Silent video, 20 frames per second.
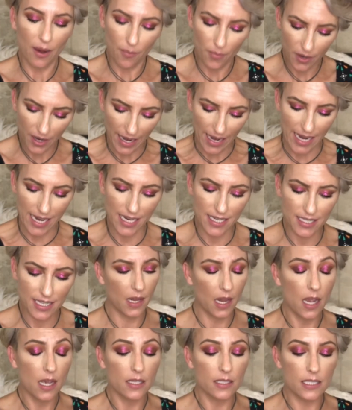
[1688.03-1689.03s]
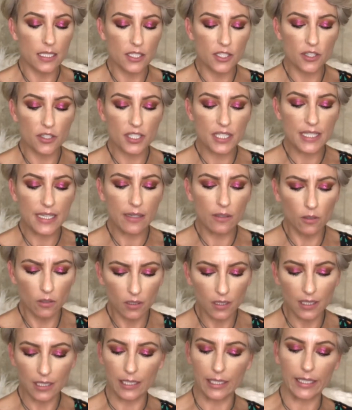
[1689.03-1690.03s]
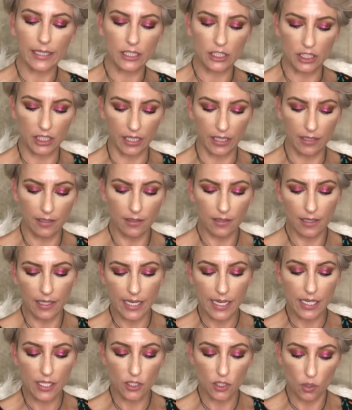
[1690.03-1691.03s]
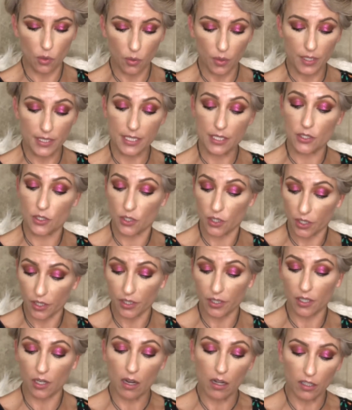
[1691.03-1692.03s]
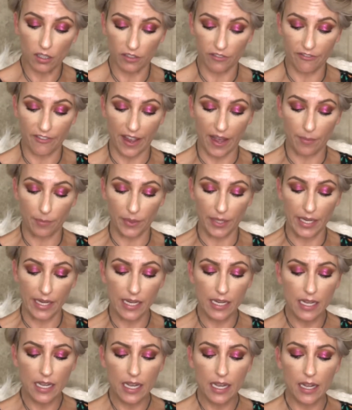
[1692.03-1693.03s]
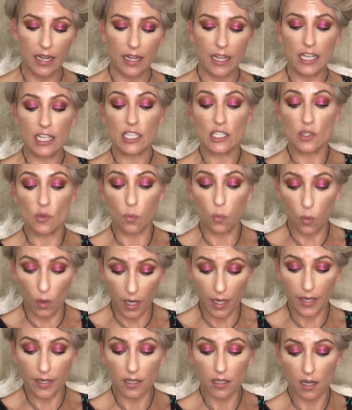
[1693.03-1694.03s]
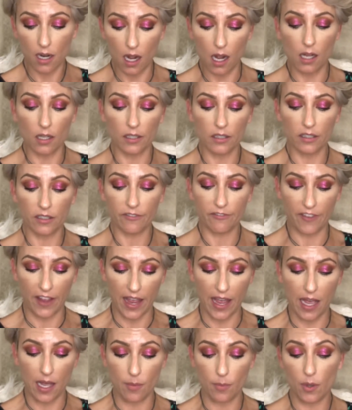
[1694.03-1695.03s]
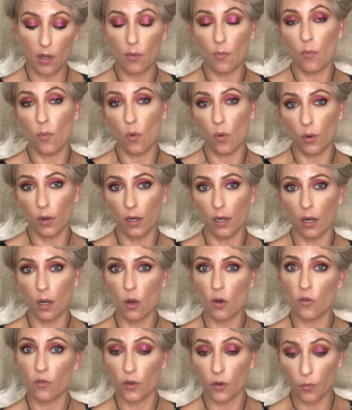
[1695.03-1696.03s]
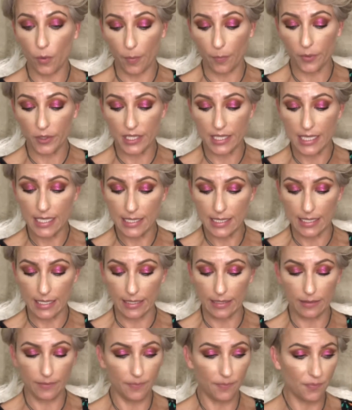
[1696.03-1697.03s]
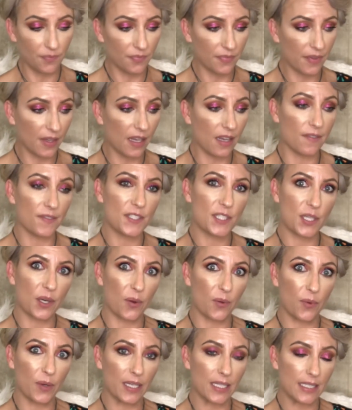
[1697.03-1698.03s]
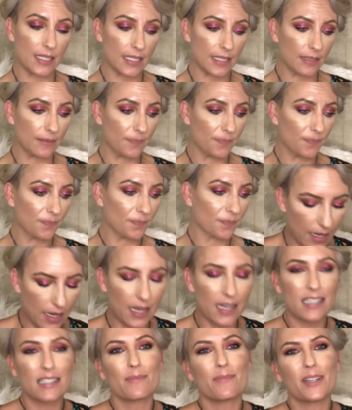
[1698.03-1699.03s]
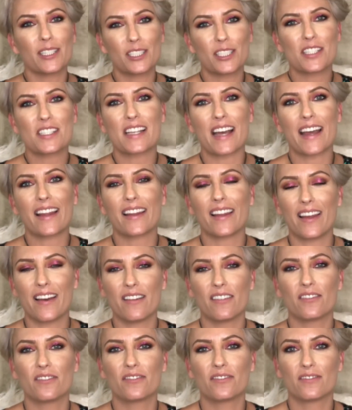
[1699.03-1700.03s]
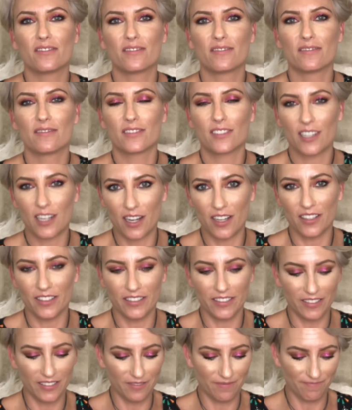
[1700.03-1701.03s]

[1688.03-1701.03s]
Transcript: number eight Does your single collection lean towards a certain color family? Is one color fam more overrepresented? If so, what is it? As much as I love color,